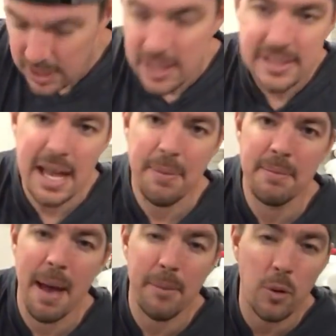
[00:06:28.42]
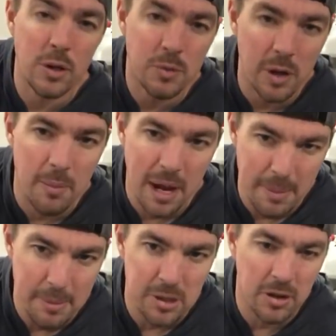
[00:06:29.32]
Type in Matt McCoy, Sweet Home
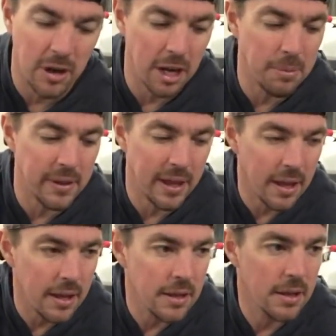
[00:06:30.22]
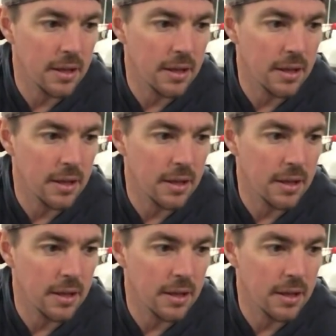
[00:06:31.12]
Alabama. You're going to have to play that.